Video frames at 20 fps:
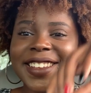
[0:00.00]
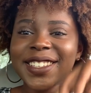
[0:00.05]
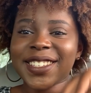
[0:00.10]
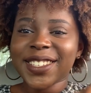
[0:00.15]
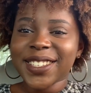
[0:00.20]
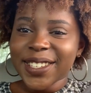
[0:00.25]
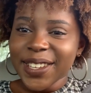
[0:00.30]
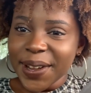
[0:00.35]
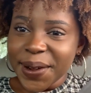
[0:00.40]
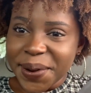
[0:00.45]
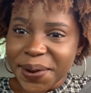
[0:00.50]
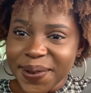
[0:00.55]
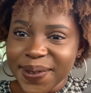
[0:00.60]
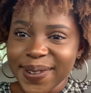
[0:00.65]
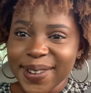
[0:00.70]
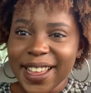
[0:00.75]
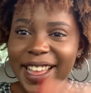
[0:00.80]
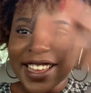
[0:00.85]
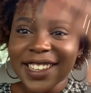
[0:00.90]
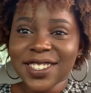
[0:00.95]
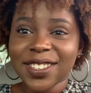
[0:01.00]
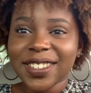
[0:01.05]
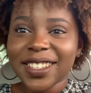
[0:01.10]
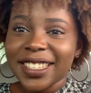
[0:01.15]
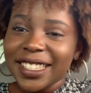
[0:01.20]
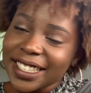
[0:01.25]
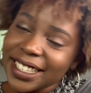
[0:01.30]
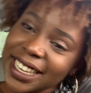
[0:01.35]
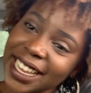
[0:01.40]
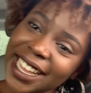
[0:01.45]
So, as you can
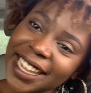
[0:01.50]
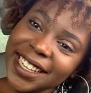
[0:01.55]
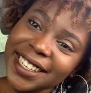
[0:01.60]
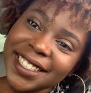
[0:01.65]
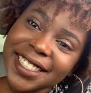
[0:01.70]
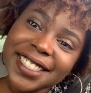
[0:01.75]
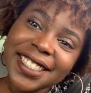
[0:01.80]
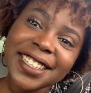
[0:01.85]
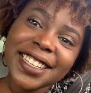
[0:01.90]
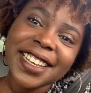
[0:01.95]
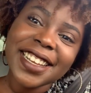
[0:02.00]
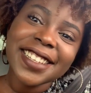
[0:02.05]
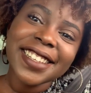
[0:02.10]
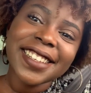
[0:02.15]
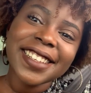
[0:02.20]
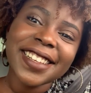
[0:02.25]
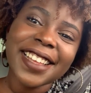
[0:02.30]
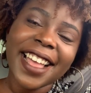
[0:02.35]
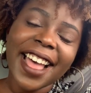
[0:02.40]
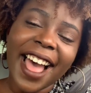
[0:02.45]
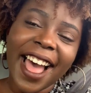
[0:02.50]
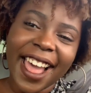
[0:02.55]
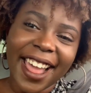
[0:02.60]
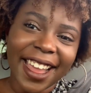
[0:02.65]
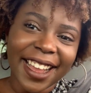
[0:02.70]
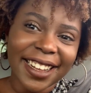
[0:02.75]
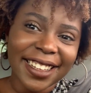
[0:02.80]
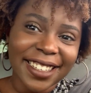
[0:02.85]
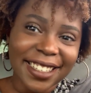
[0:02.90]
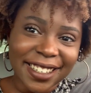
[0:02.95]
tell, I
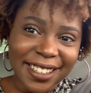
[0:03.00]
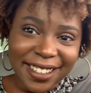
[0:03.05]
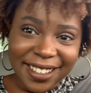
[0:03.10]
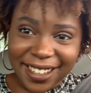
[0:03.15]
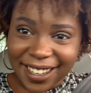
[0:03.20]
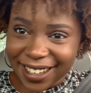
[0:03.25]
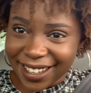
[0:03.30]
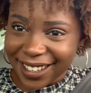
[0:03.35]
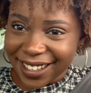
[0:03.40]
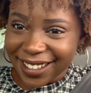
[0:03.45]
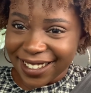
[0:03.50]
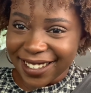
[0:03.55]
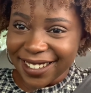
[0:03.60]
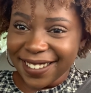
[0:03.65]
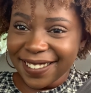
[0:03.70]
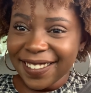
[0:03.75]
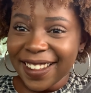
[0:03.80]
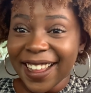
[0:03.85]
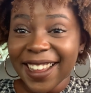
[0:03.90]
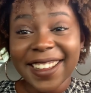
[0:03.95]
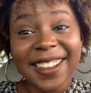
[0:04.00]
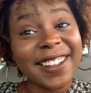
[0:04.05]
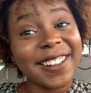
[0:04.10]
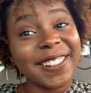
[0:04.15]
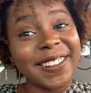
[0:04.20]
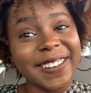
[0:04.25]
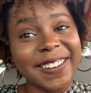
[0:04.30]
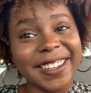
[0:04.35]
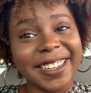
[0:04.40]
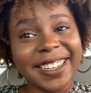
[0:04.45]
didn't cut it, I
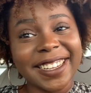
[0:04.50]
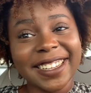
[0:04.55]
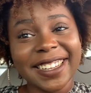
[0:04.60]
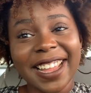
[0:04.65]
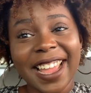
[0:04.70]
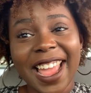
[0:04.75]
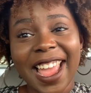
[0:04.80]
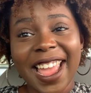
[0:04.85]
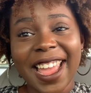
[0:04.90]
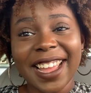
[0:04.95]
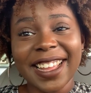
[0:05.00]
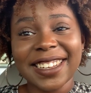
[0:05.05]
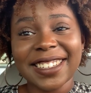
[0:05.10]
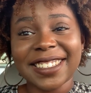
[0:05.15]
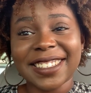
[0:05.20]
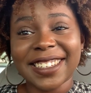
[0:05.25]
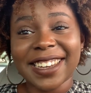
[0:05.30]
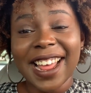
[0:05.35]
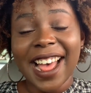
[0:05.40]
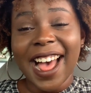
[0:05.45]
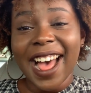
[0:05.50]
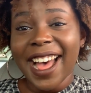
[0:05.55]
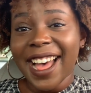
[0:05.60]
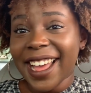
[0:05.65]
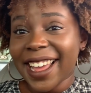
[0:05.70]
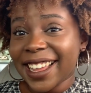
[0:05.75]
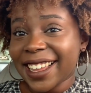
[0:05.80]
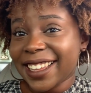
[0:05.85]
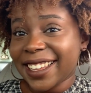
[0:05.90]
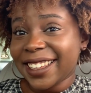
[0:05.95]
colored it, and
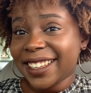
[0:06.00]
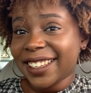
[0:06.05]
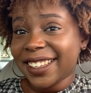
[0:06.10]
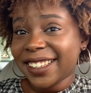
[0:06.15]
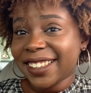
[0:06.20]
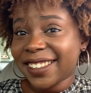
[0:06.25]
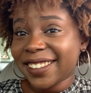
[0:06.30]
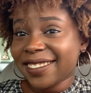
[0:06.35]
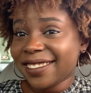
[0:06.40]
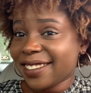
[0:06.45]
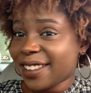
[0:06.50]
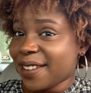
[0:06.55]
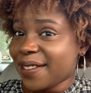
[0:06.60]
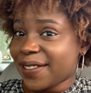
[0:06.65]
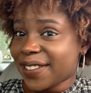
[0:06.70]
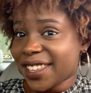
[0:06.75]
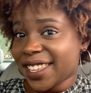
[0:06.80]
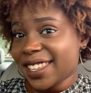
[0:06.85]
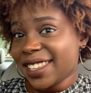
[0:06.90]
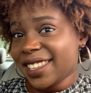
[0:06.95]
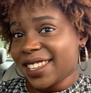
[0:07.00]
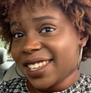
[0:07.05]
I love it.